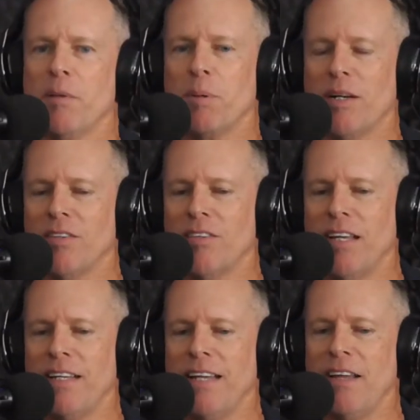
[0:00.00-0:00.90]
thing because
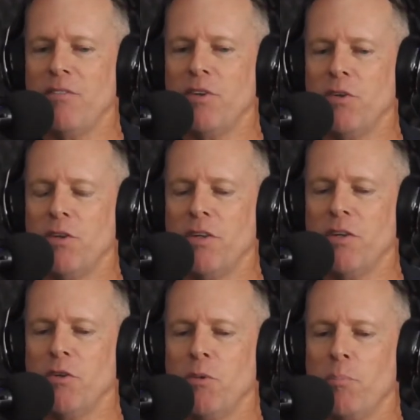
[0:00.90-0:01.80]
they gave you,
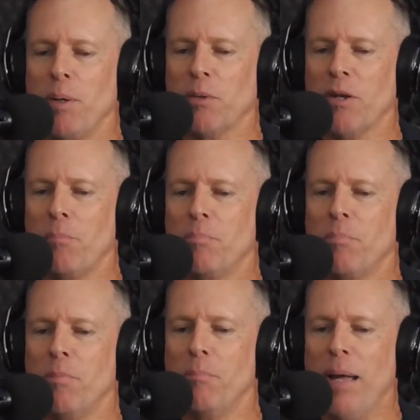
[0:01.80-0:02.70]
you built up
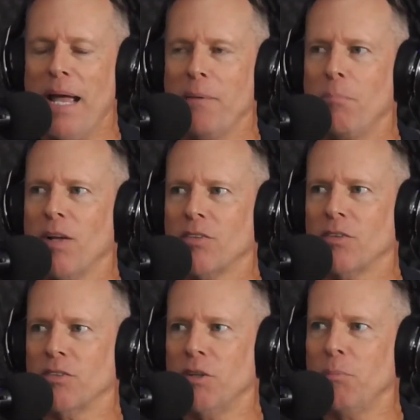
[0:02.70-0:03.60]
bad
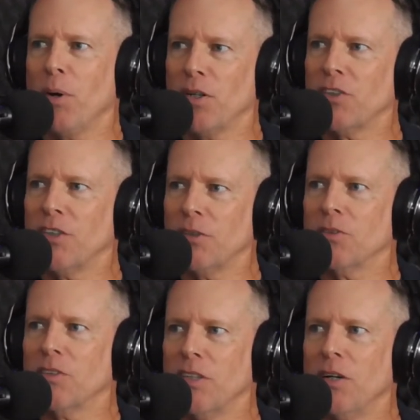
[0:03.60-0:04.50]
muscles in bar
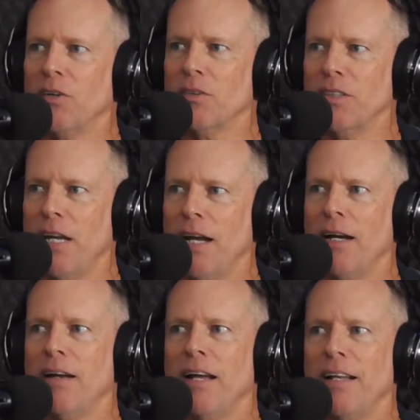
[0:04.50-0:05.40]
shows. You know, right.
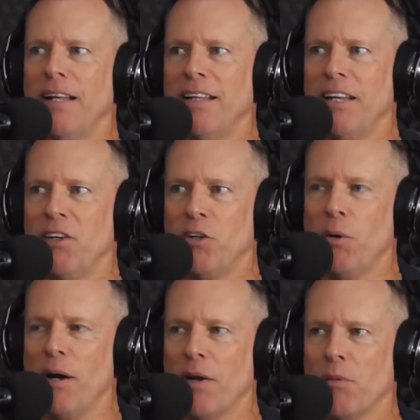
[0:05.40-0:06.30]
yeah. yeah. And, and then you
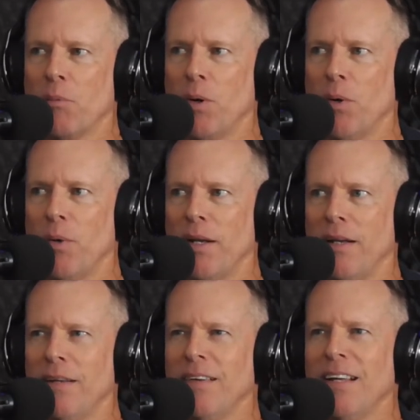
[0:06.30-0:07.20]
go out on the road and
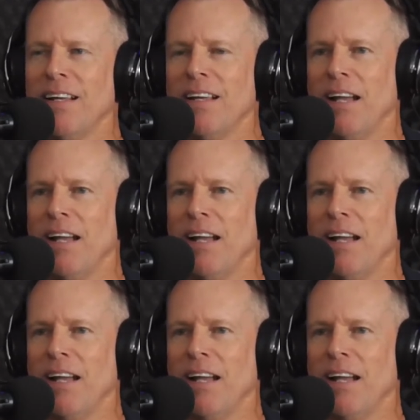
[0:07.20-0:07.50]
mm.